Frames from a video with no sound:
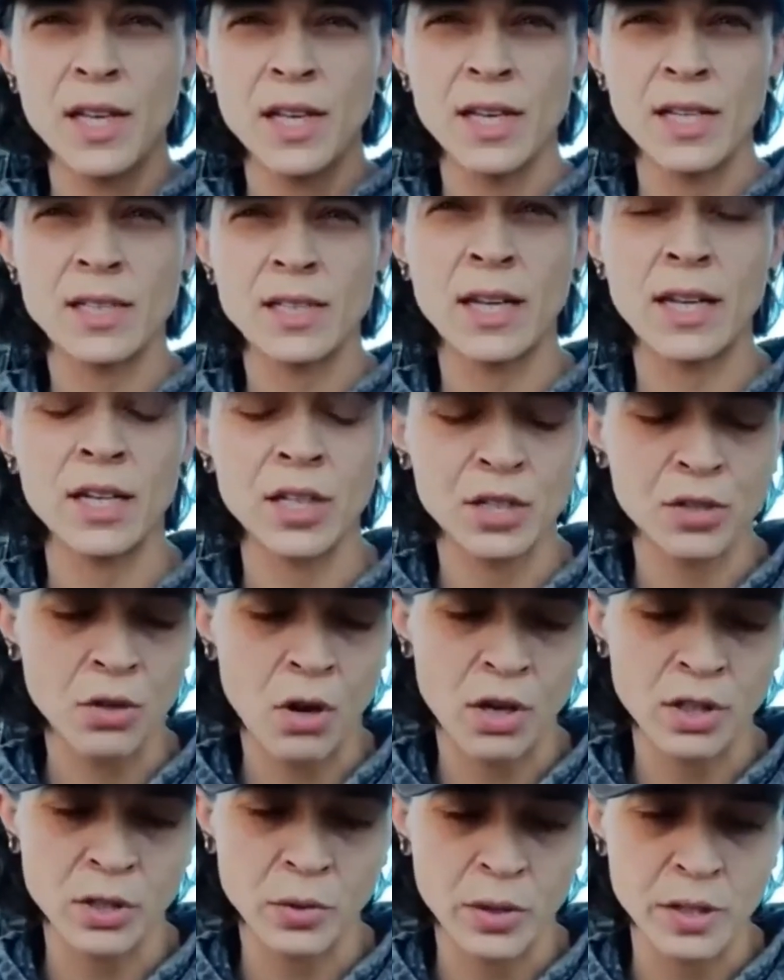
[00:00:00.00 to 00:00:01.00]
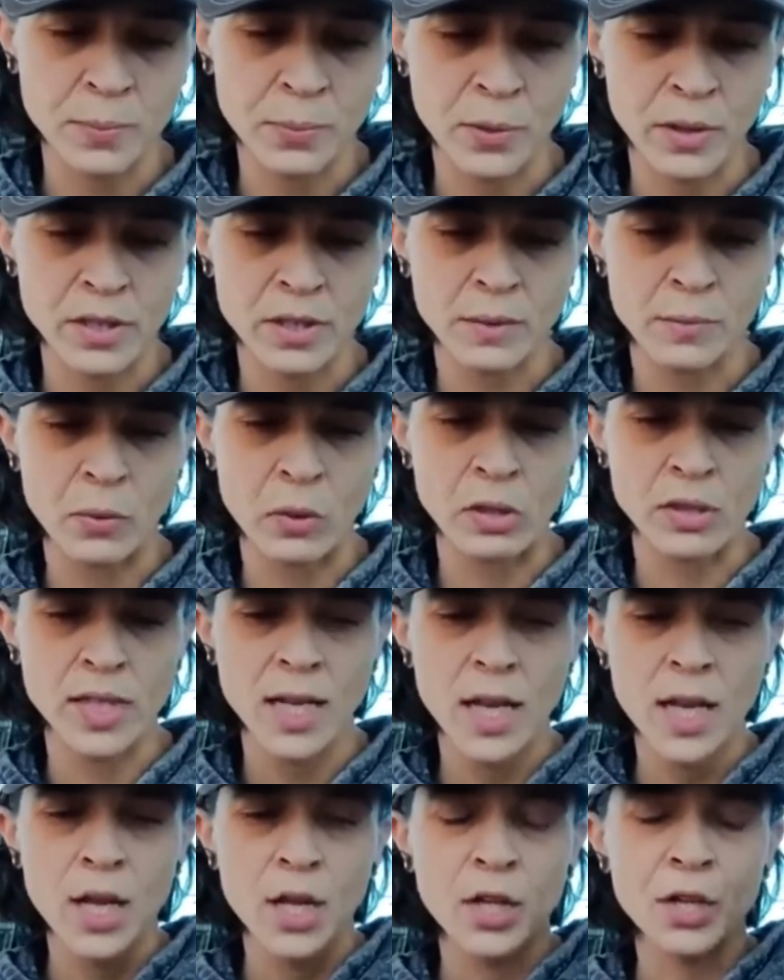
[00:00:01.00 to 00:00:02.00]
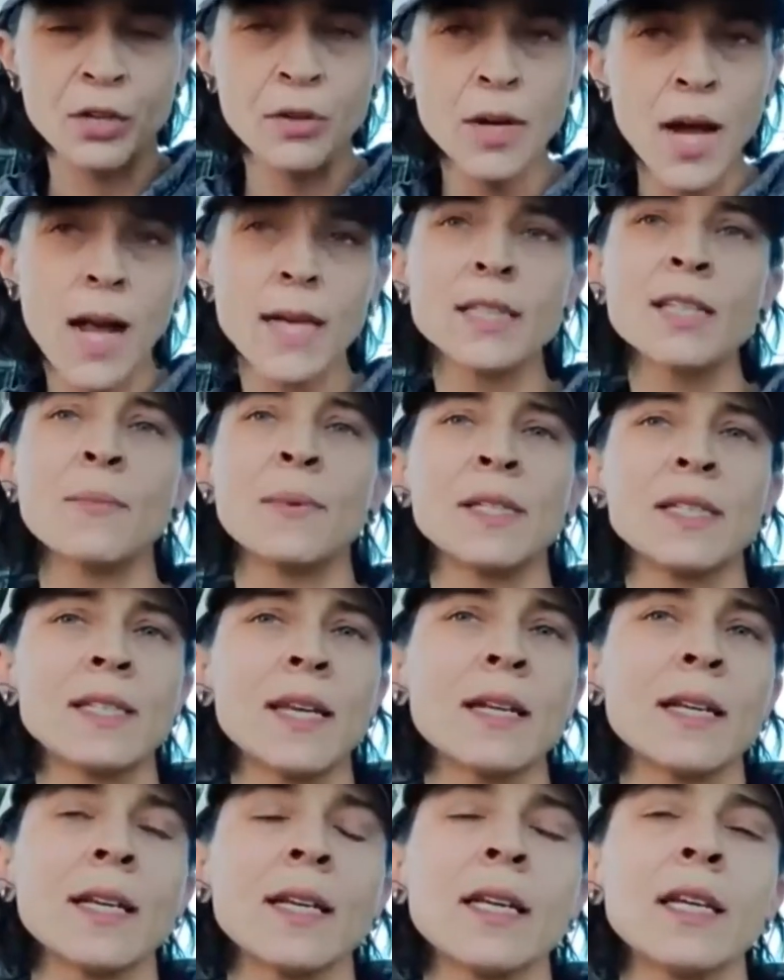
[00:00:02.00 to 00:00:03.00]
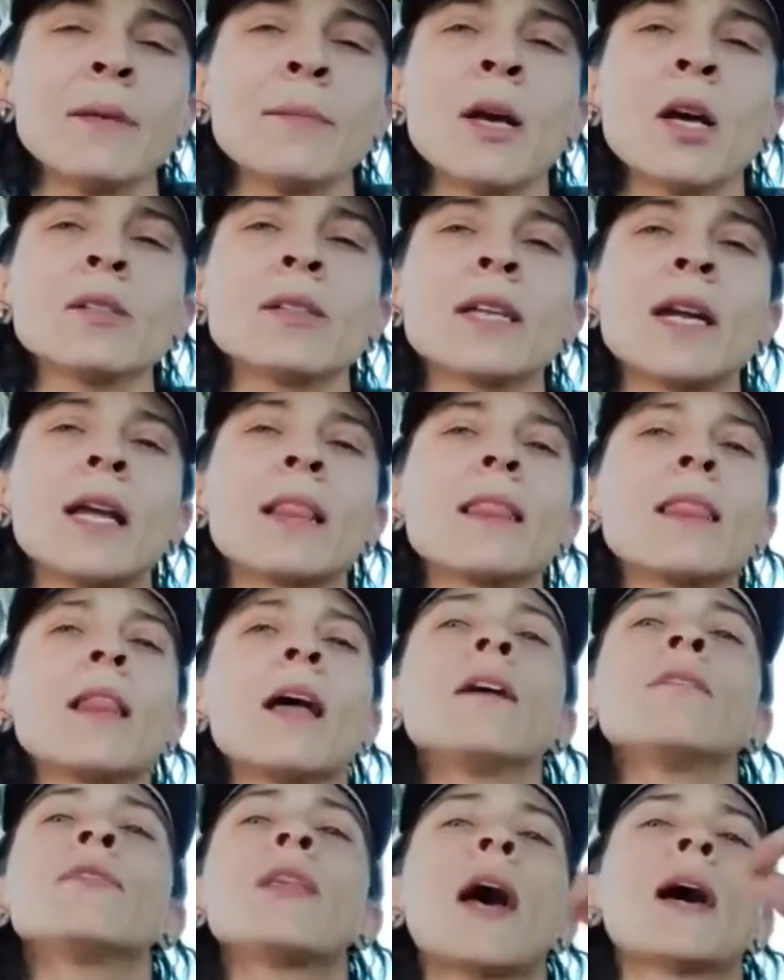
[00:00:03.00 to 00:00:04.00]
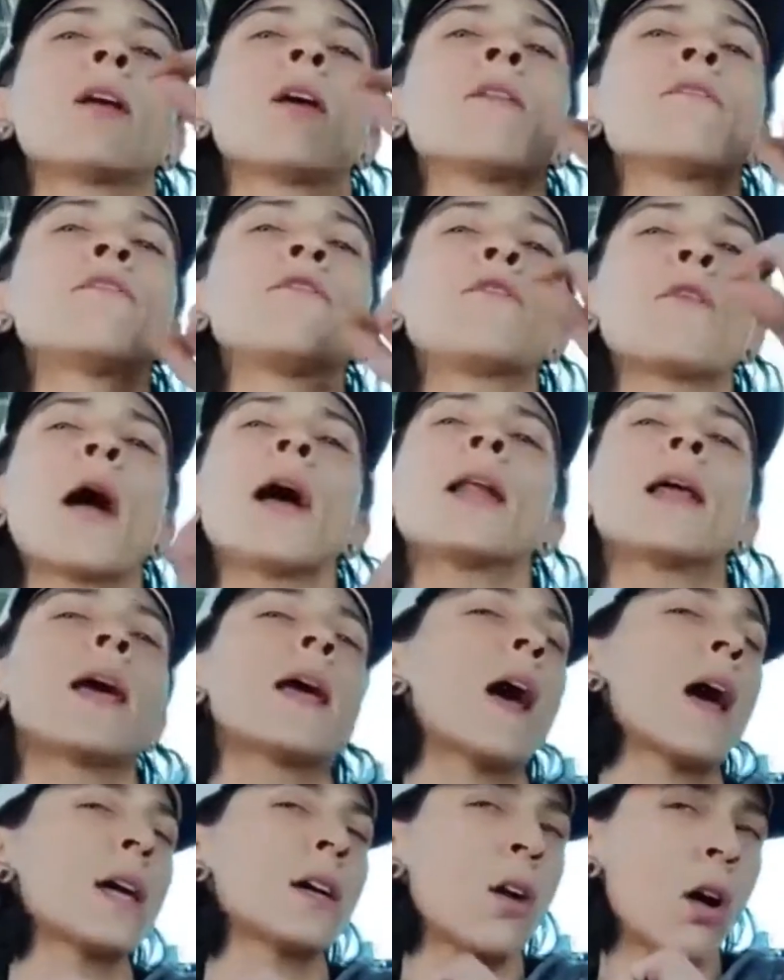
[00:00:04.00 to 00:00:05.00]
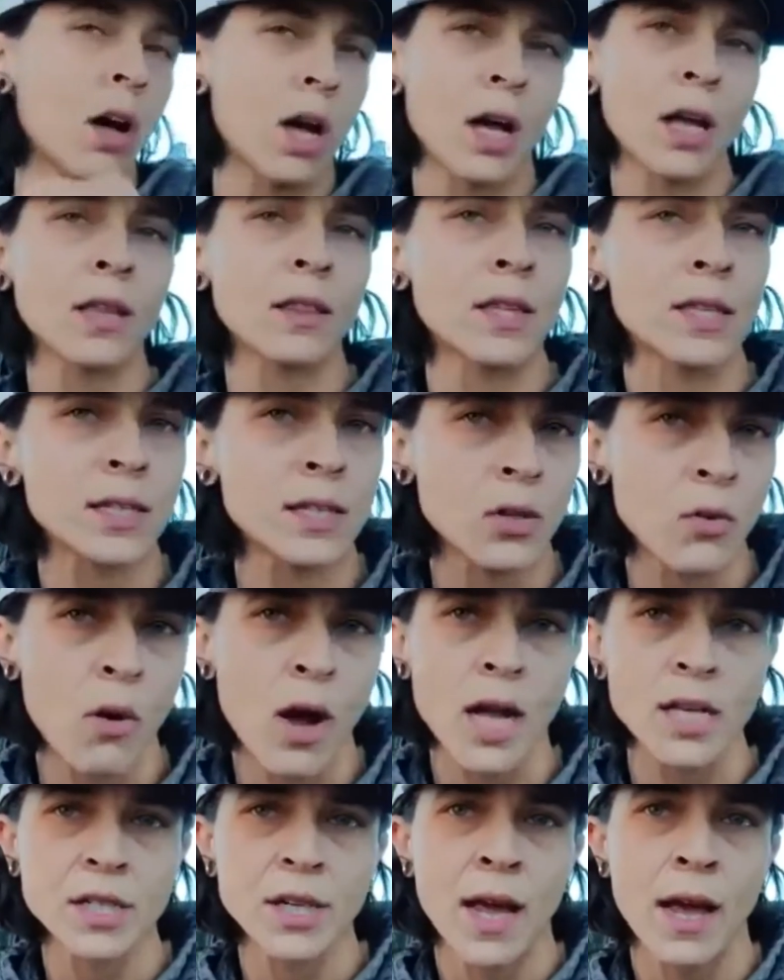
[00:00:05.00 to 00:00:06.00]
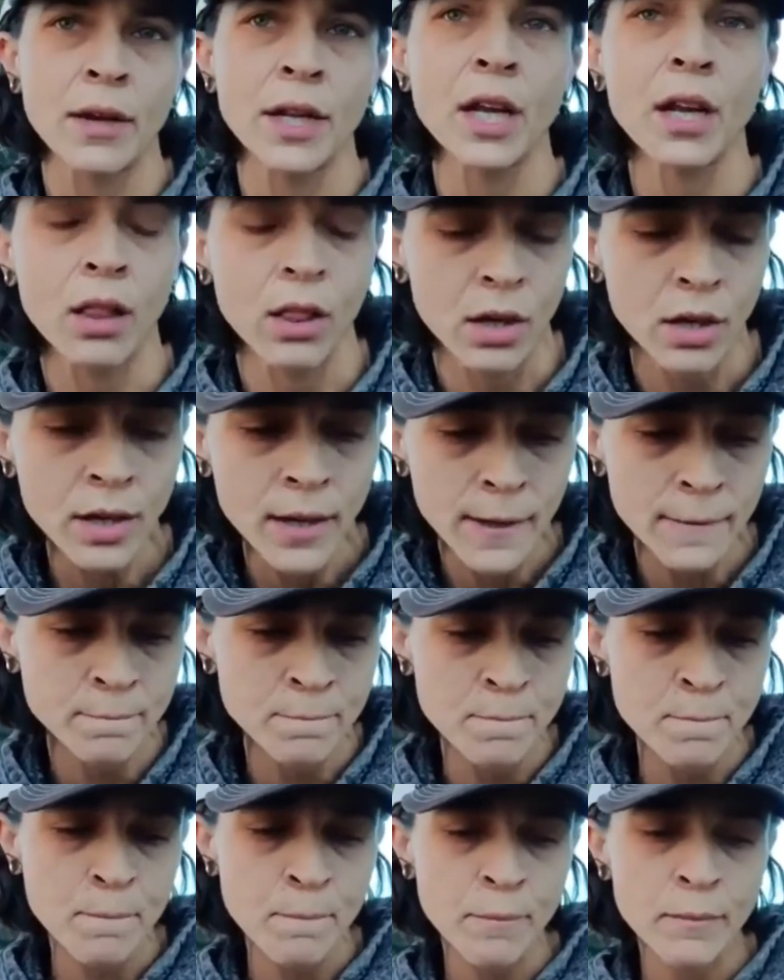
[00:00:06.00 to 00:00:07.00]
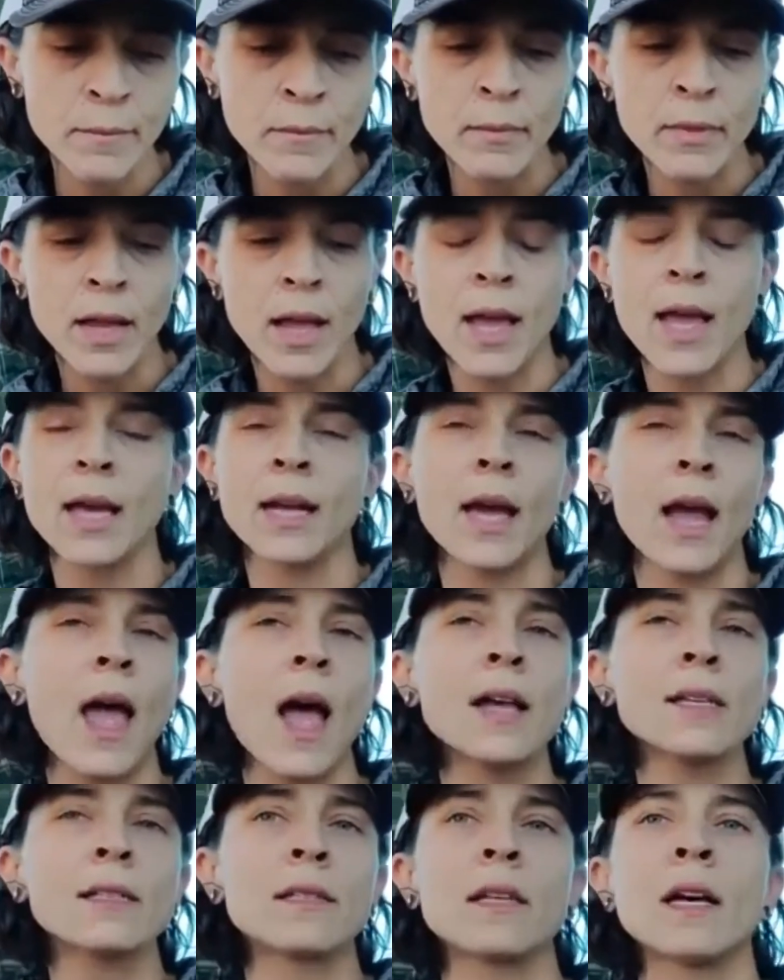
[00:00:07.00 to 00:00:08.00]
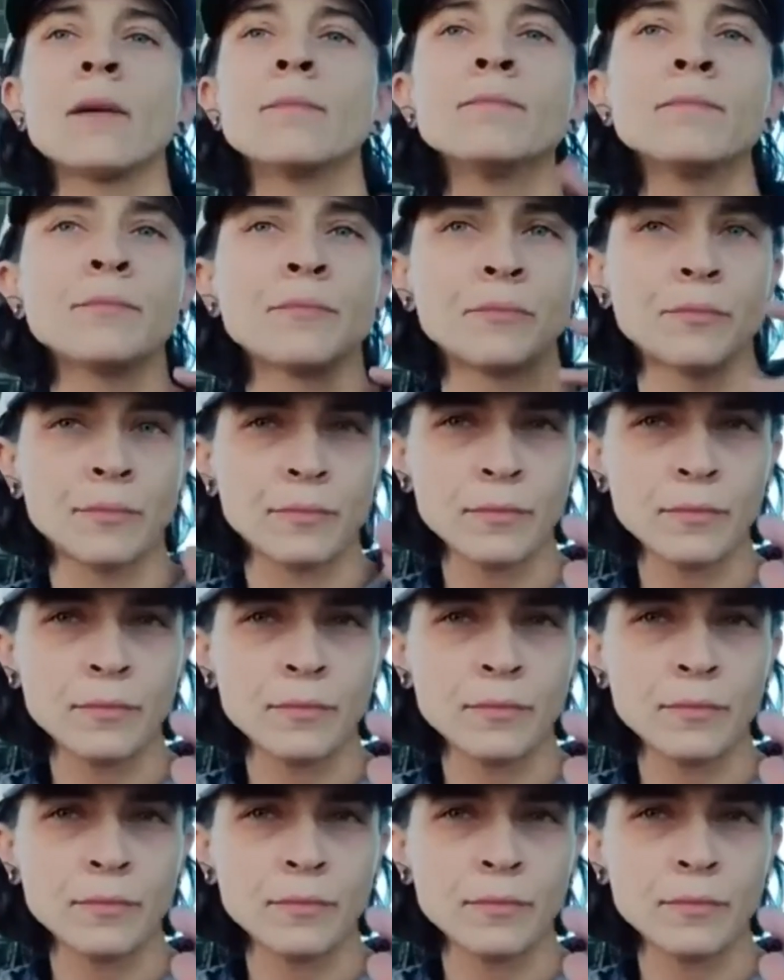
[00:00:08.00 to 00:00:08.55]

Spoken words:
he's standing strong to his principles. You guys have been sending emails, and I love that. On Friday, I called the Saguache County clerk, and I asked them